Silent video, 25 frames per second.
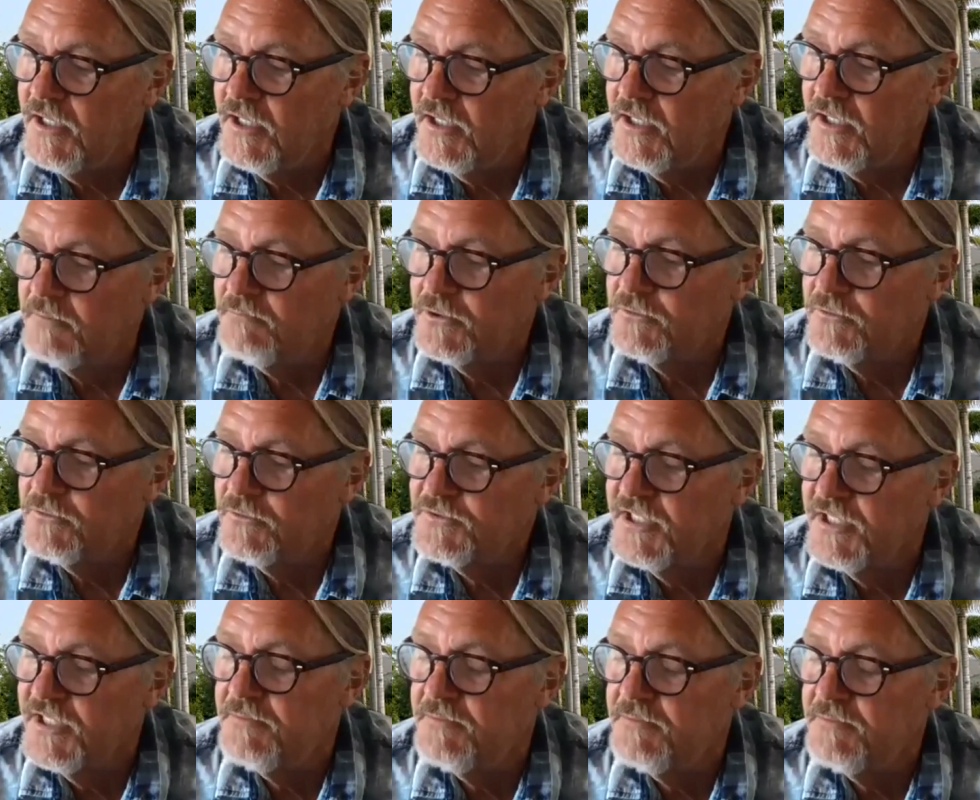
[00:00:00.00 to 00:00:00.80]
pinto
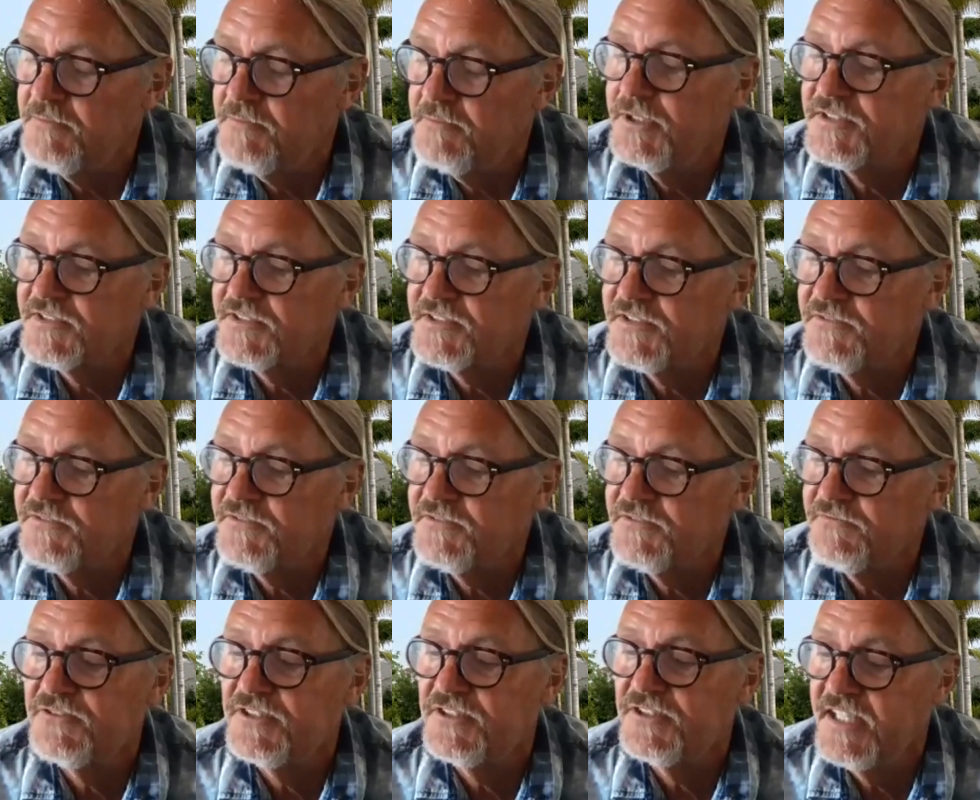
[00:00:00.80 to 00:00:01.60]
type beans is
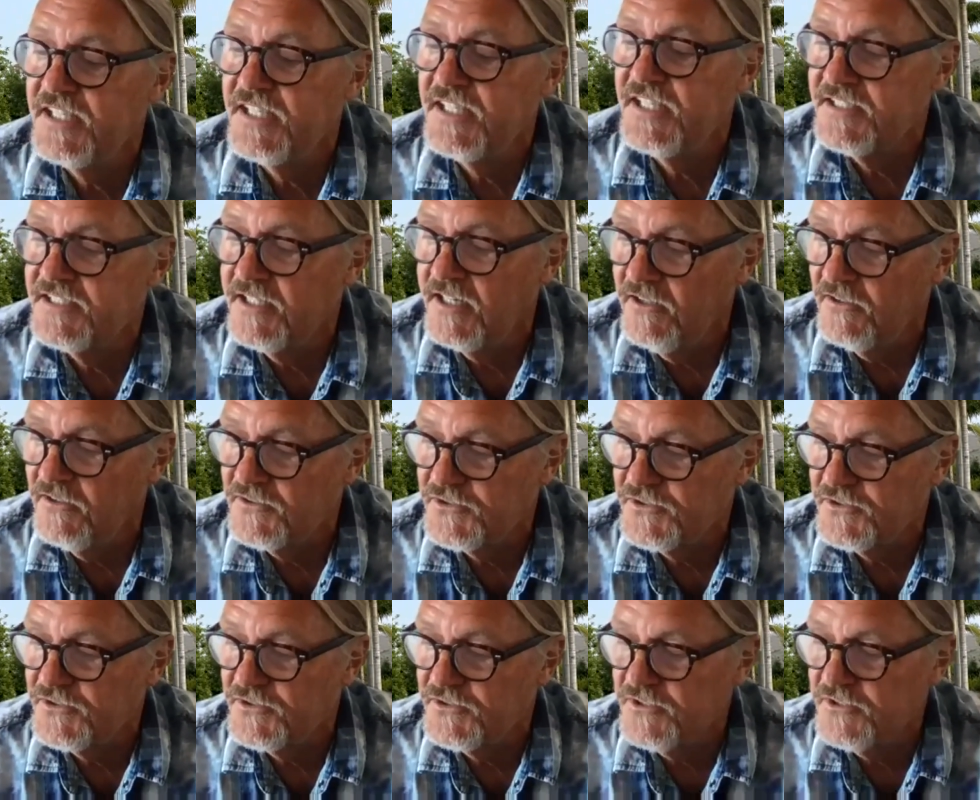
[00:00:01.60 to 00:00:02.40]

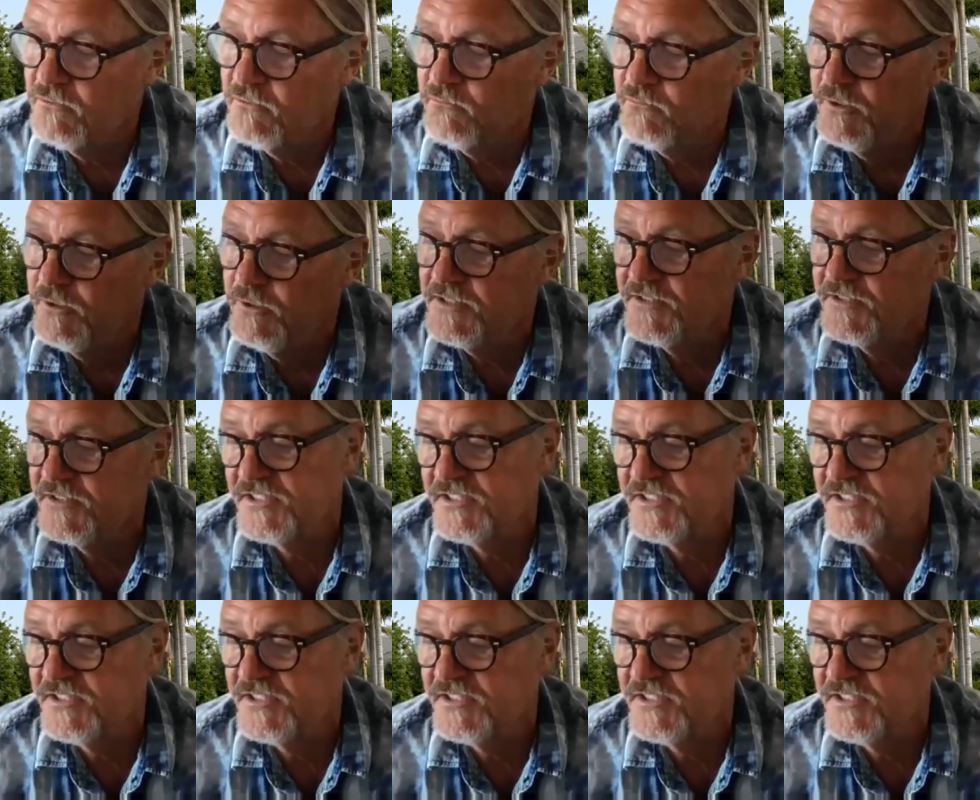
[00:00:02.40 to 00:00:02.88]
$58 a hundred weight.